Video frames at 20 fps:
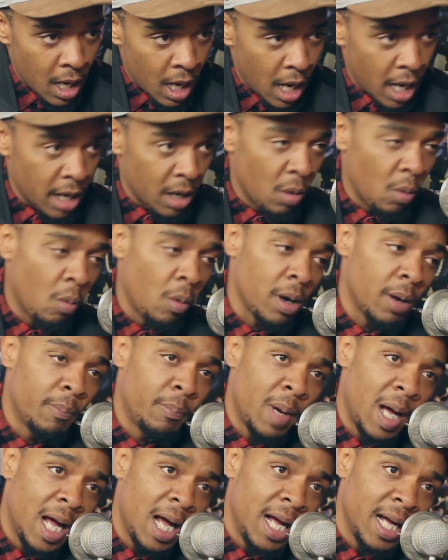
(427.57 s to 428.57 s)
I don't want to
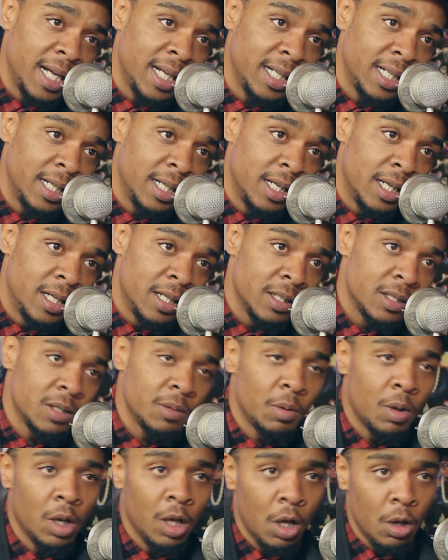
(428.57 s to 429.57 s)
buy
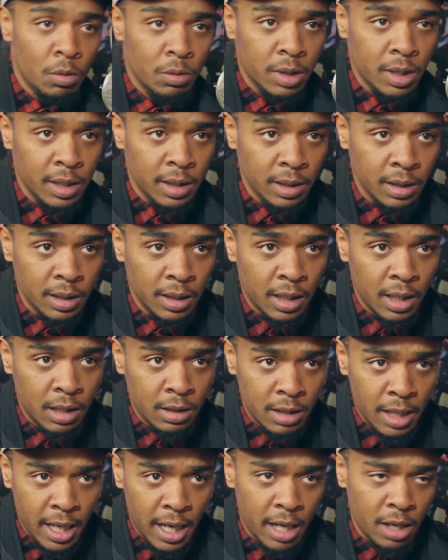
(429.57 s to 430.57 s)
some clothing
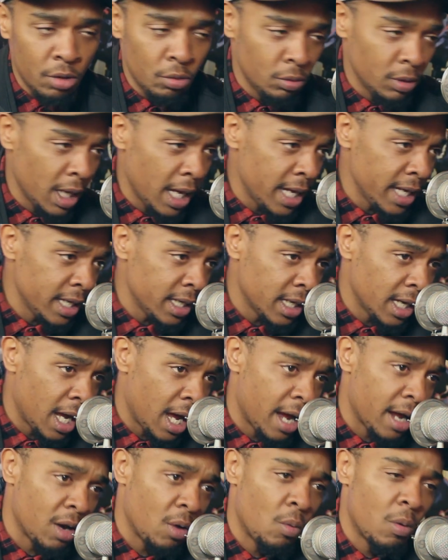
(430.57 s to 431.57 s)
that I don't like.
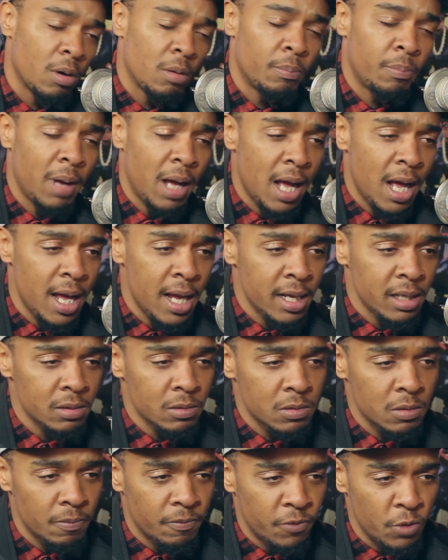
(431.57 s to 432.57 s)
I don't want to buy
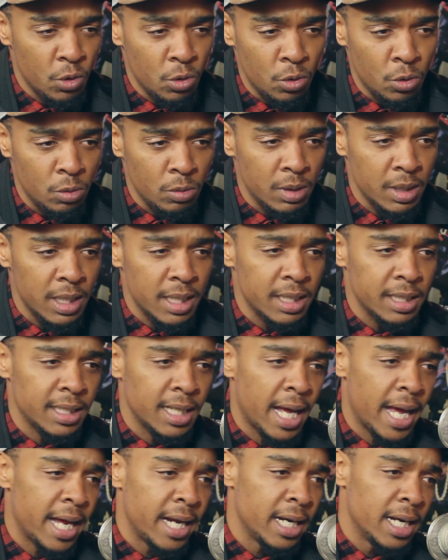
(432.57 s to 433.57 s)
some food
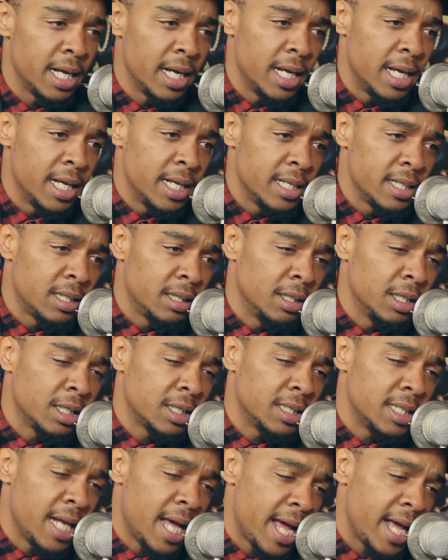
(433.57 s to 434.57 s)
that
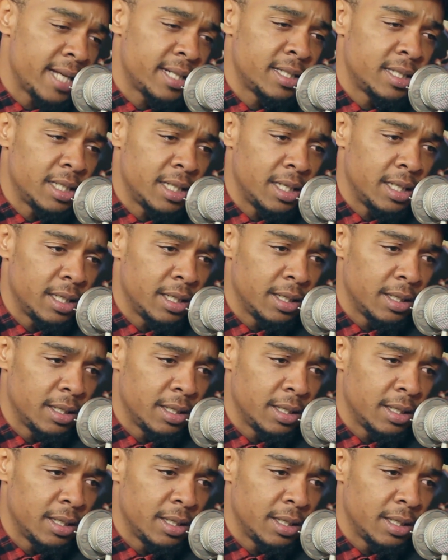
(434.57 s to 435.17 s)
looks nasty.